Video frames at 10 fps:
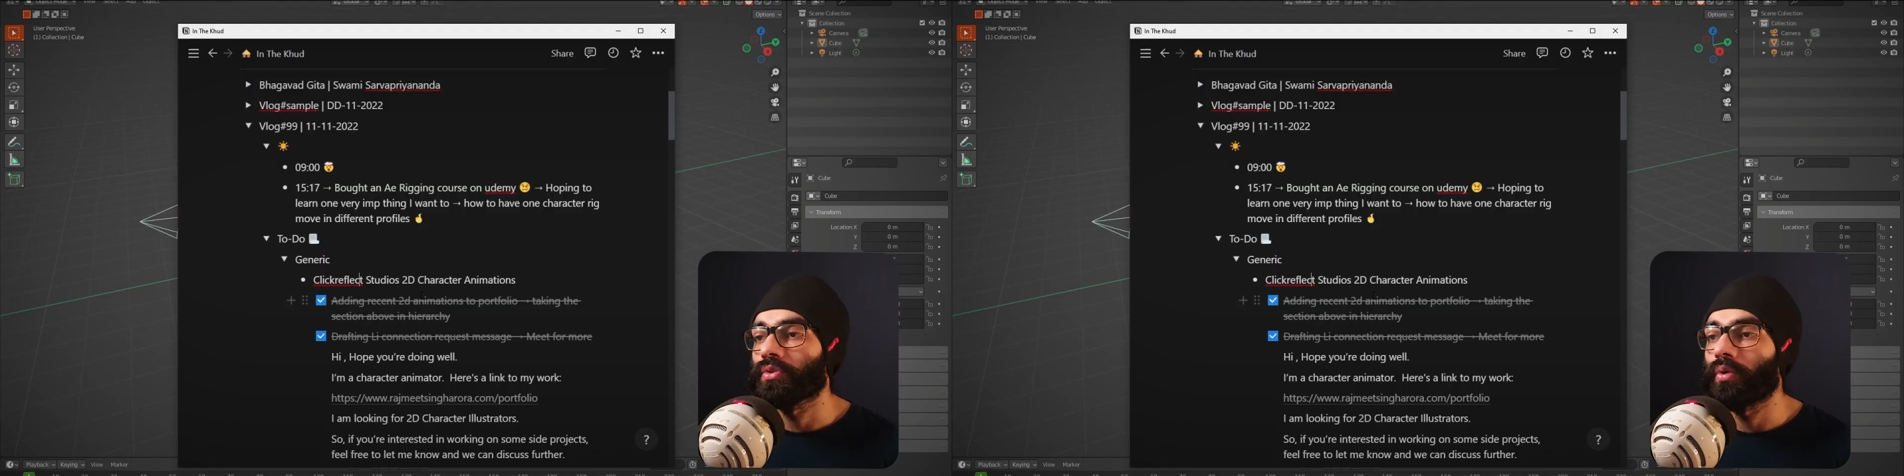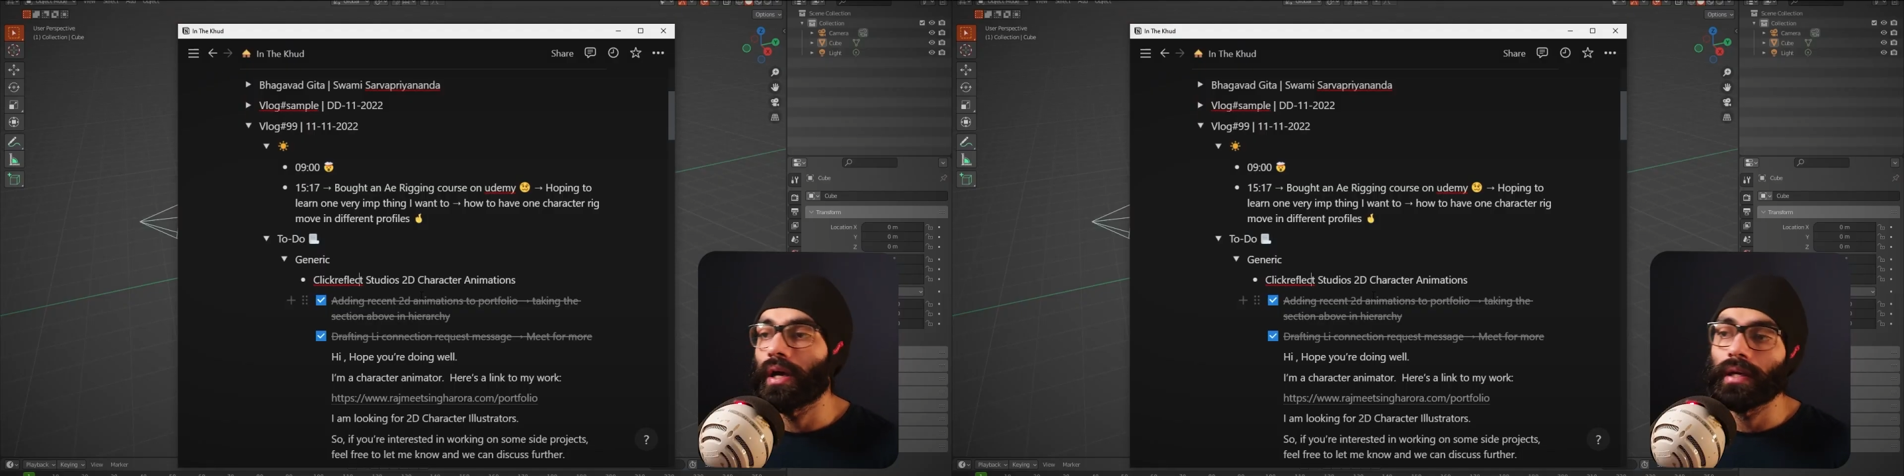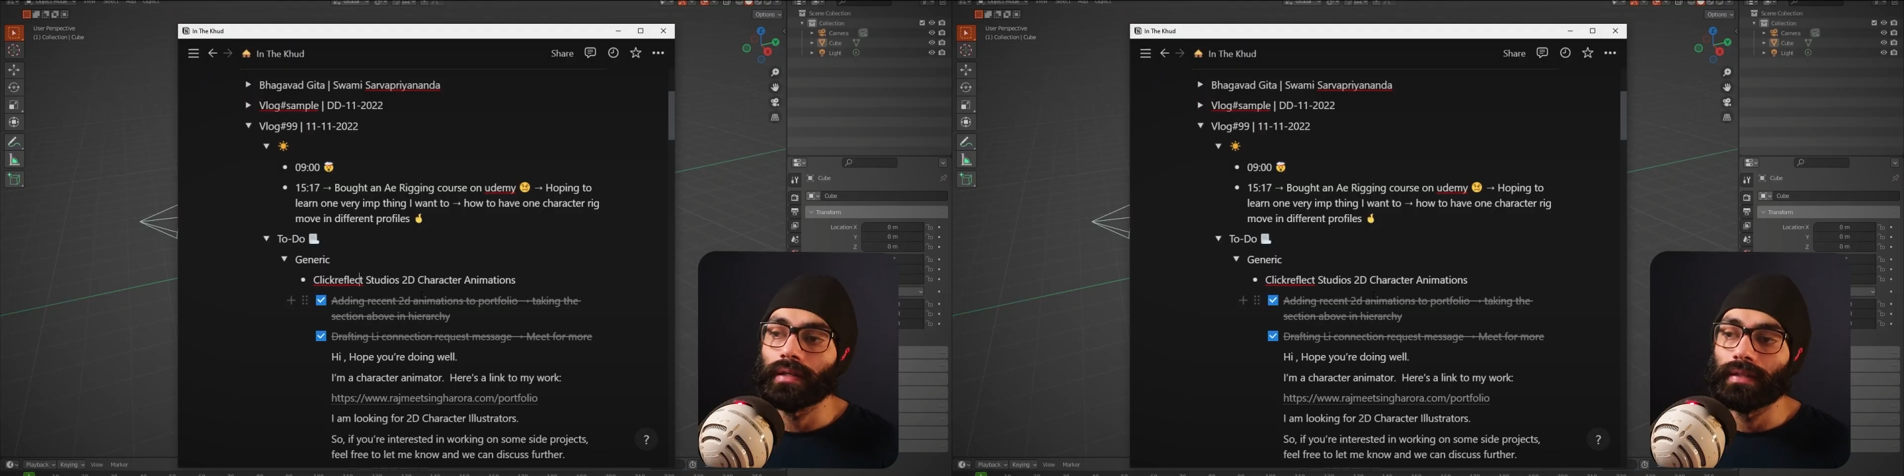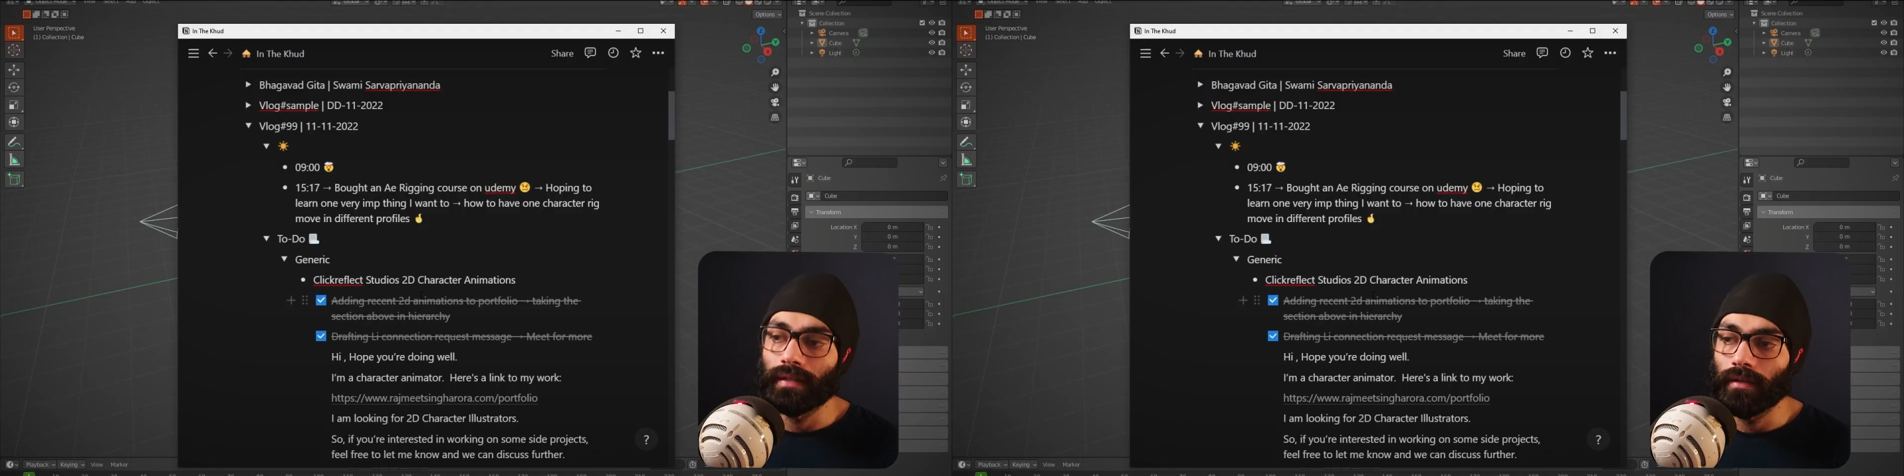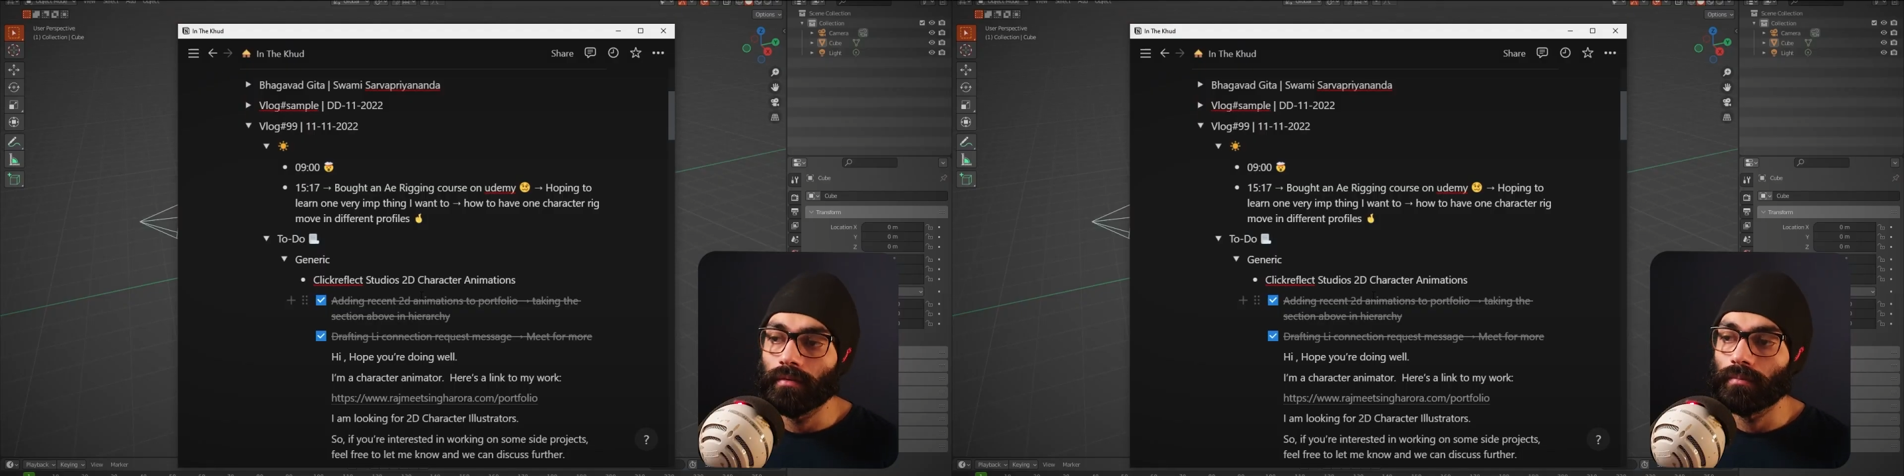So I
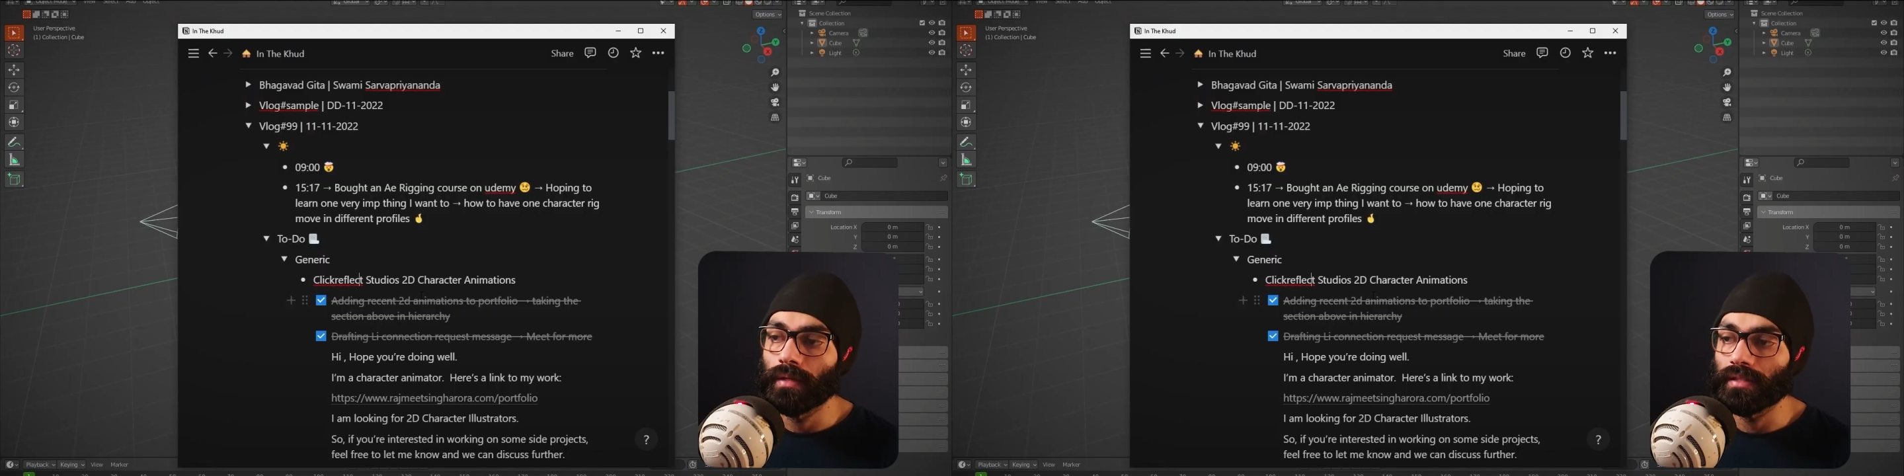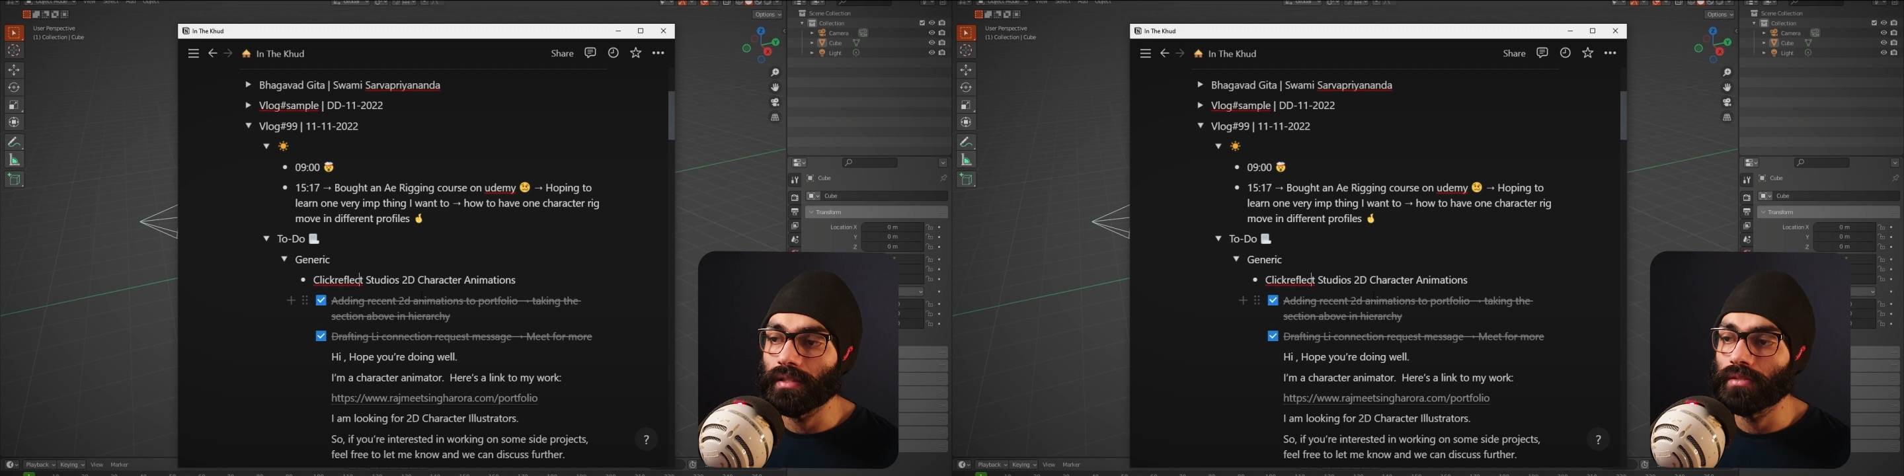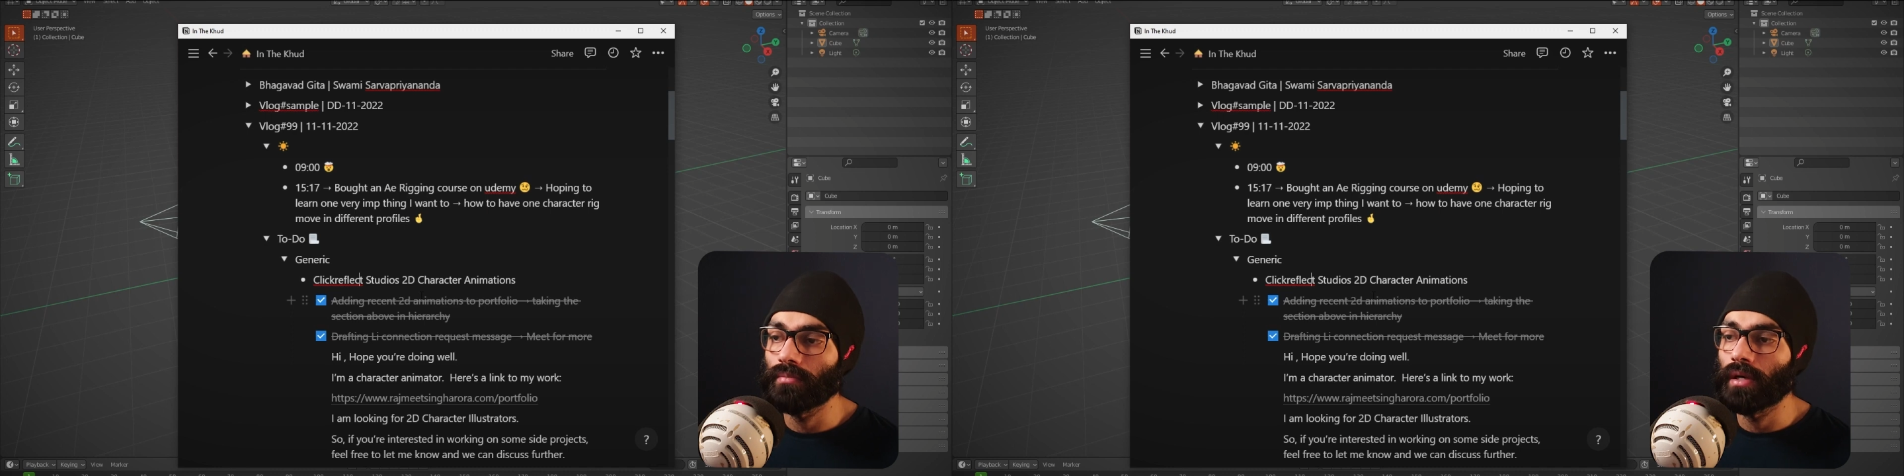did message a